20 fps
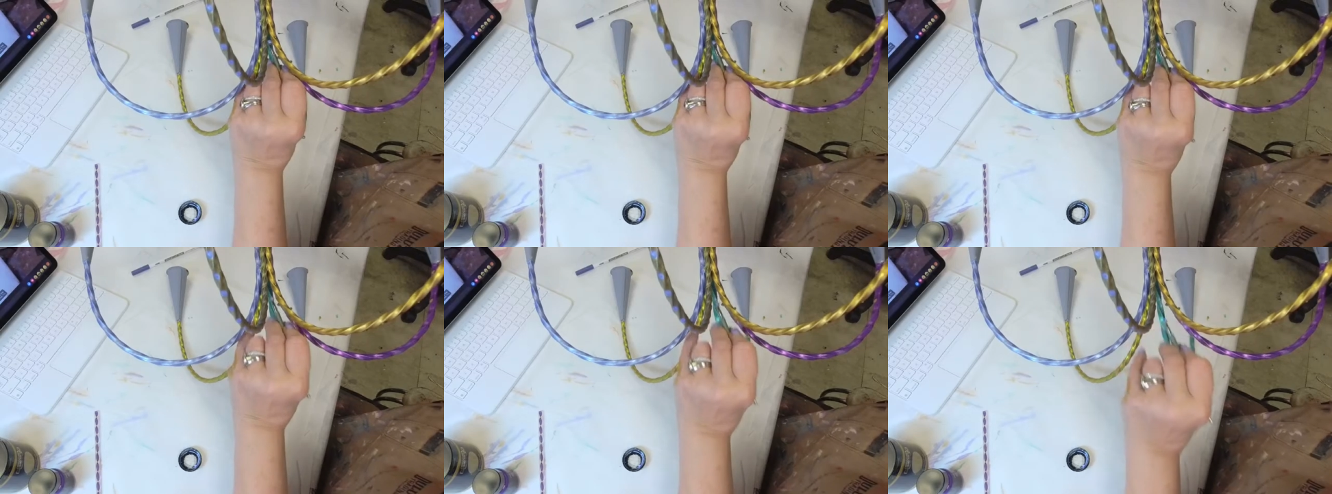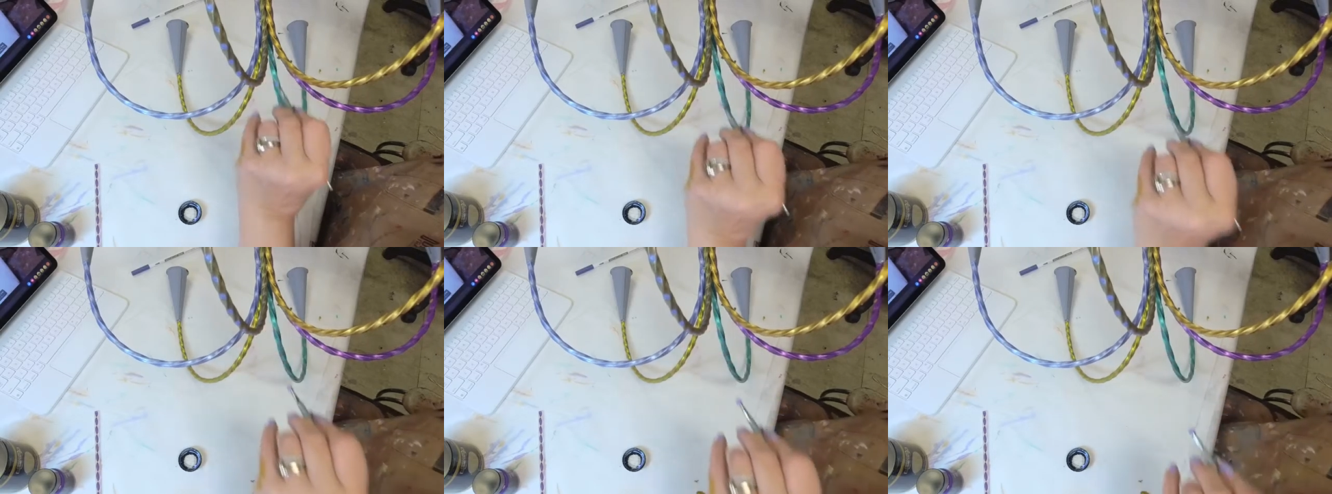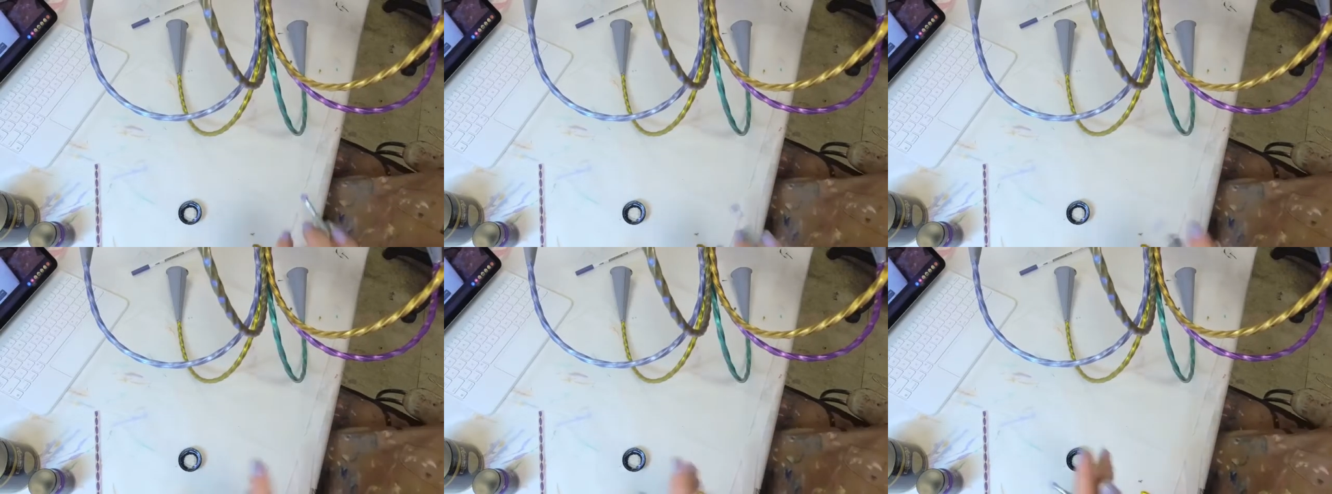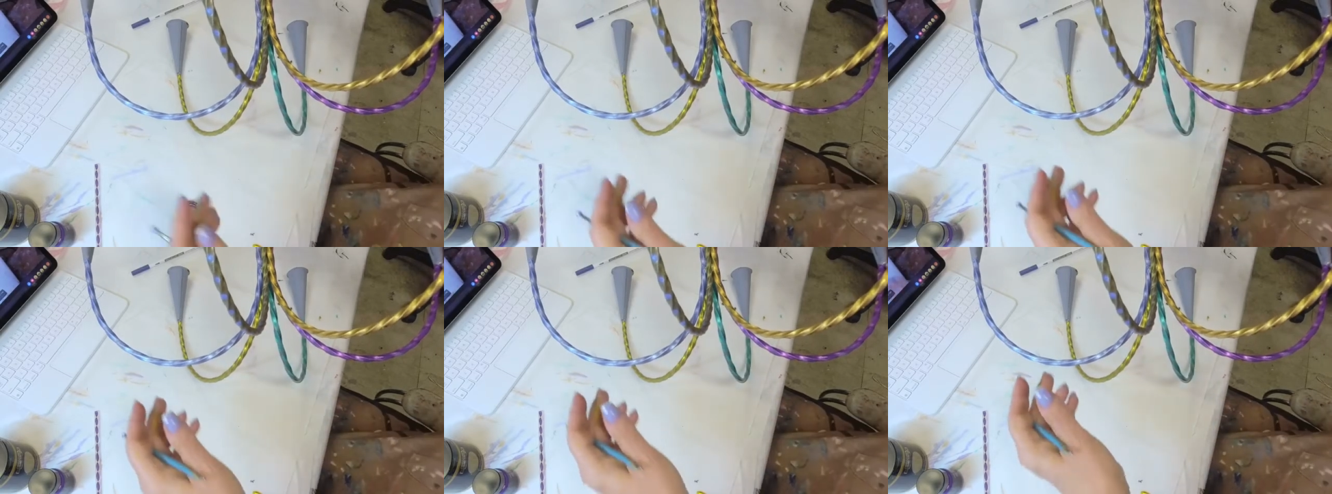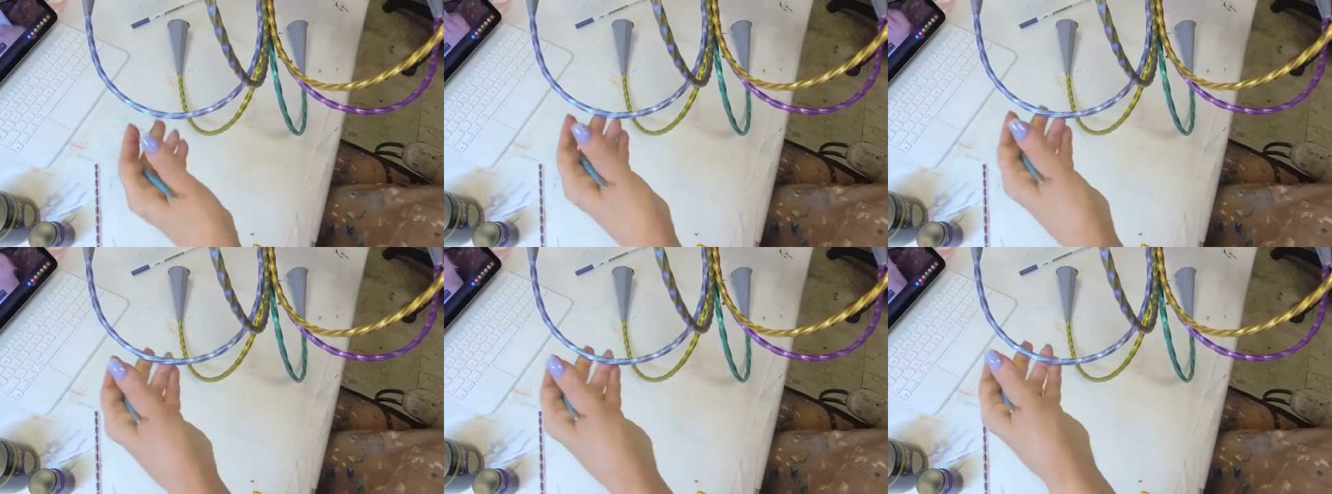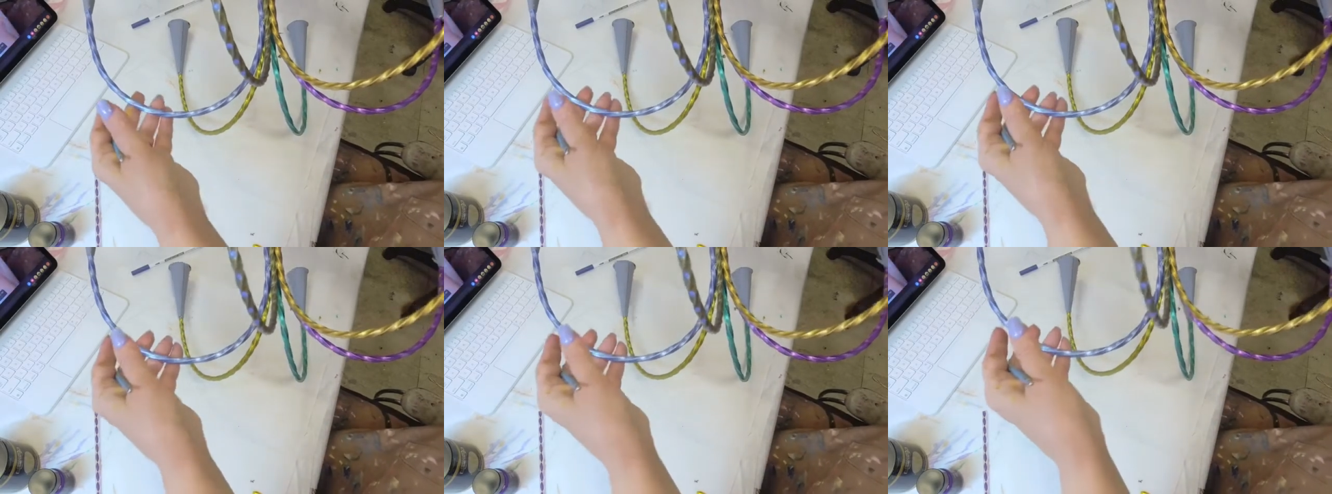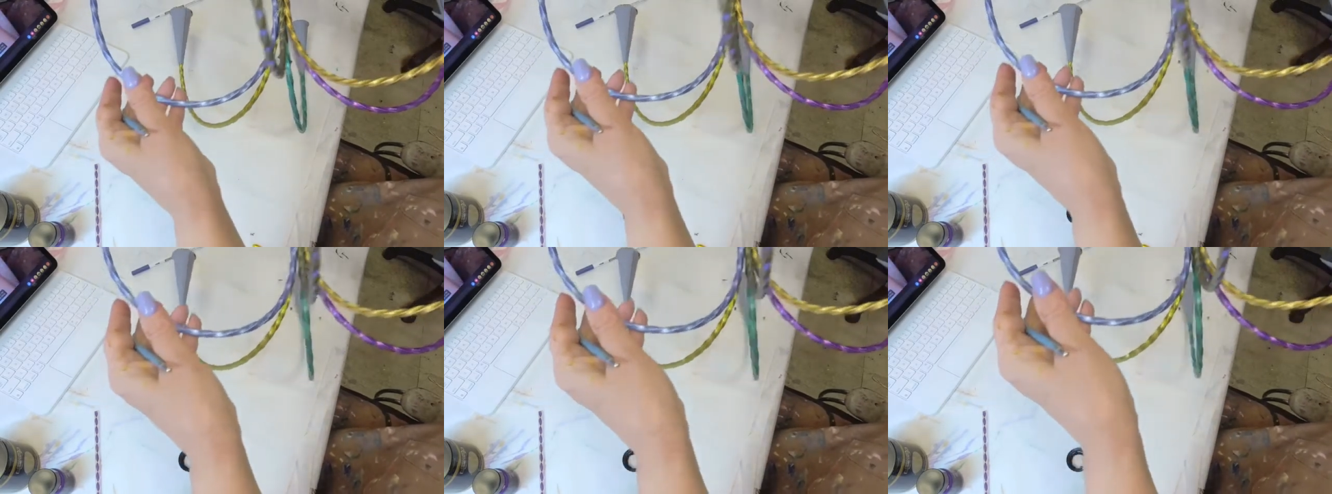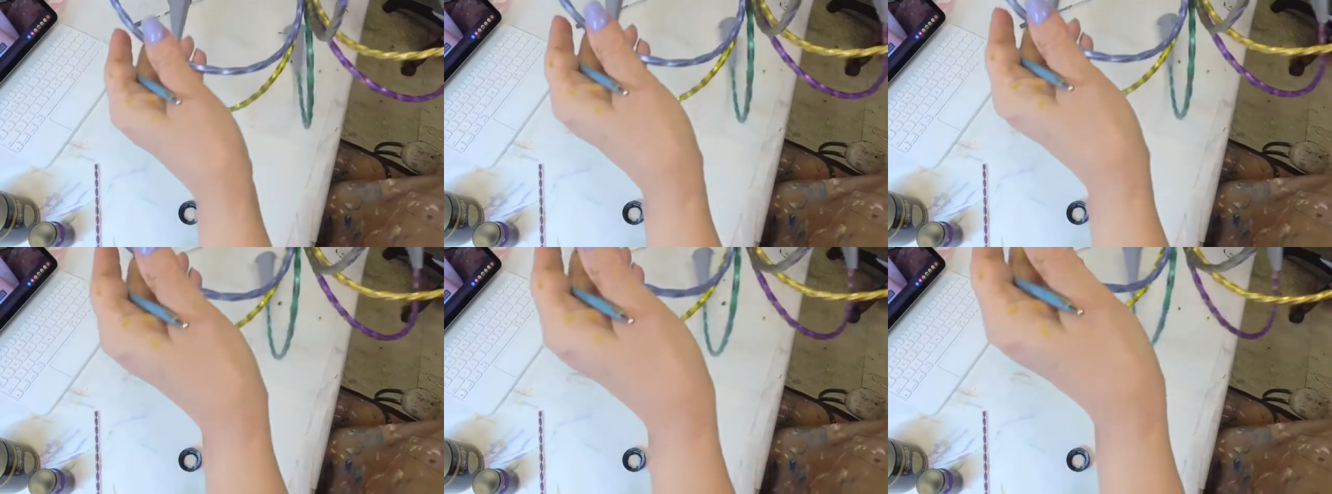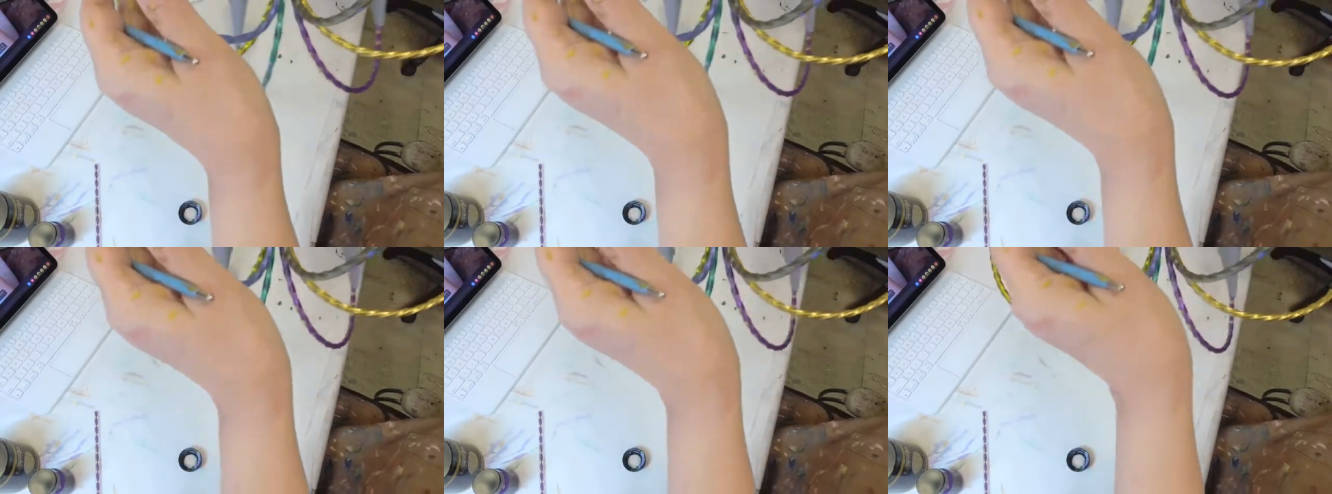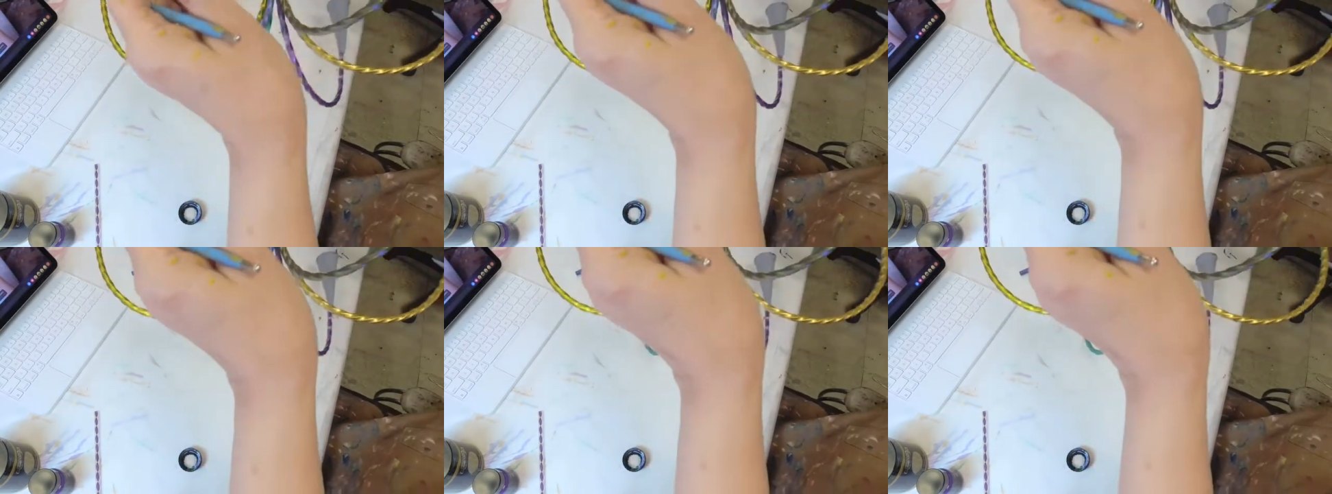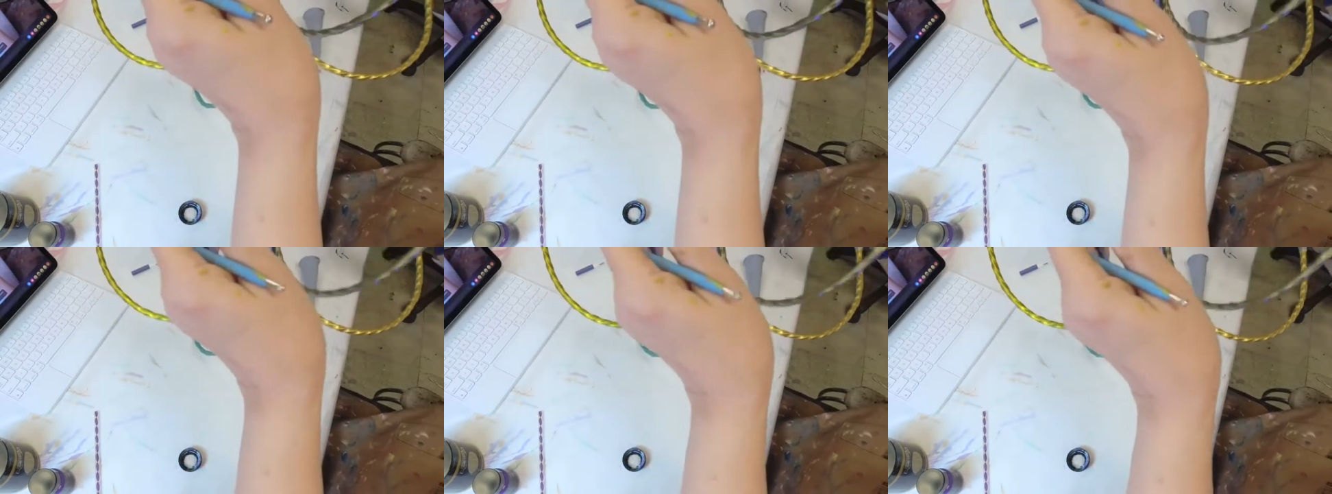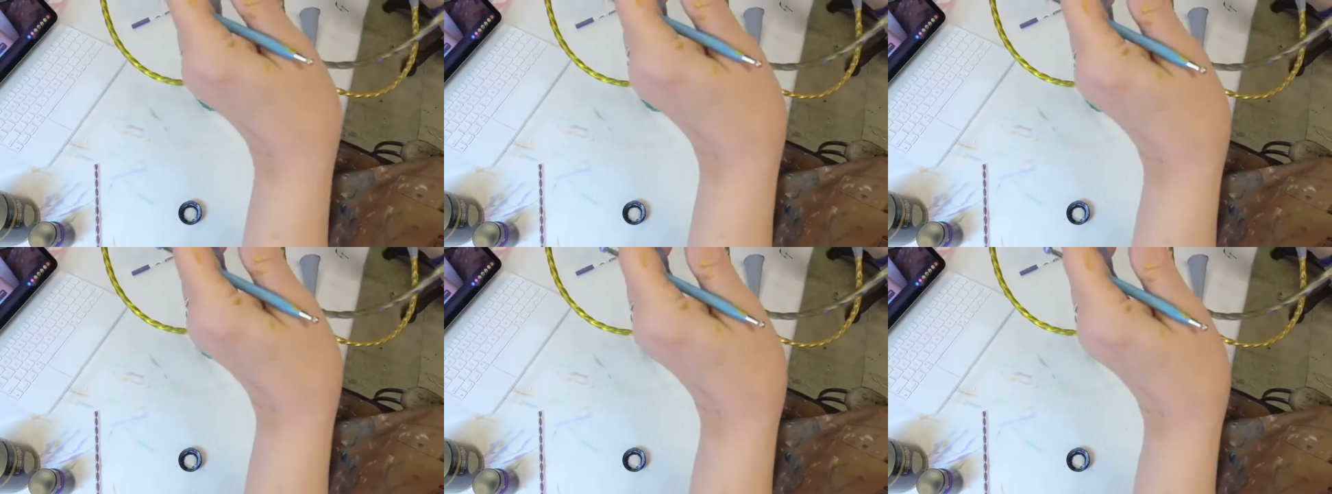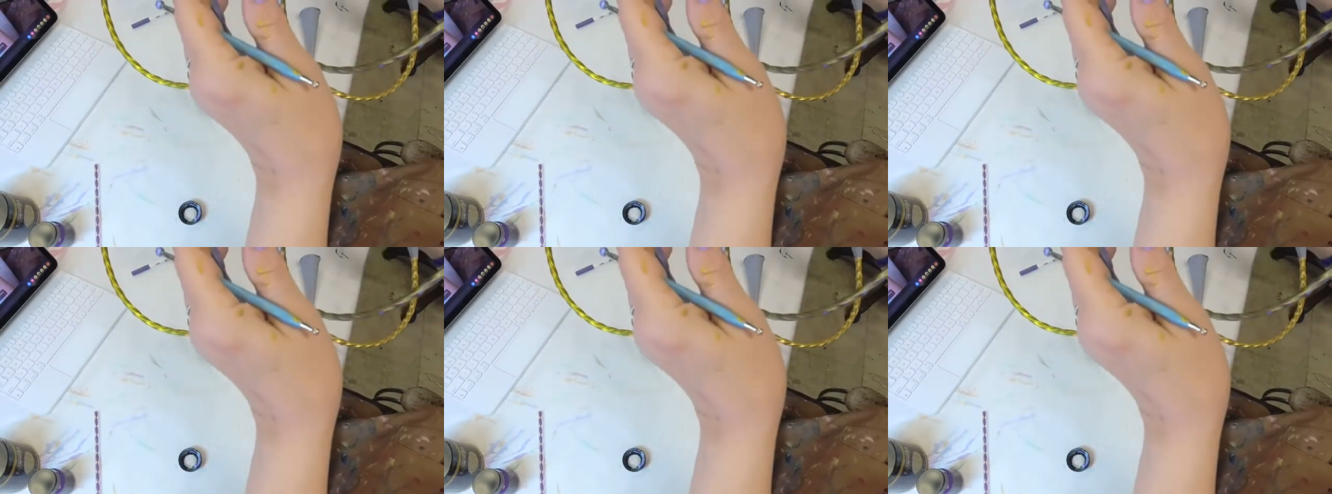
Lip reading: No face is visible, so there are no lips to read.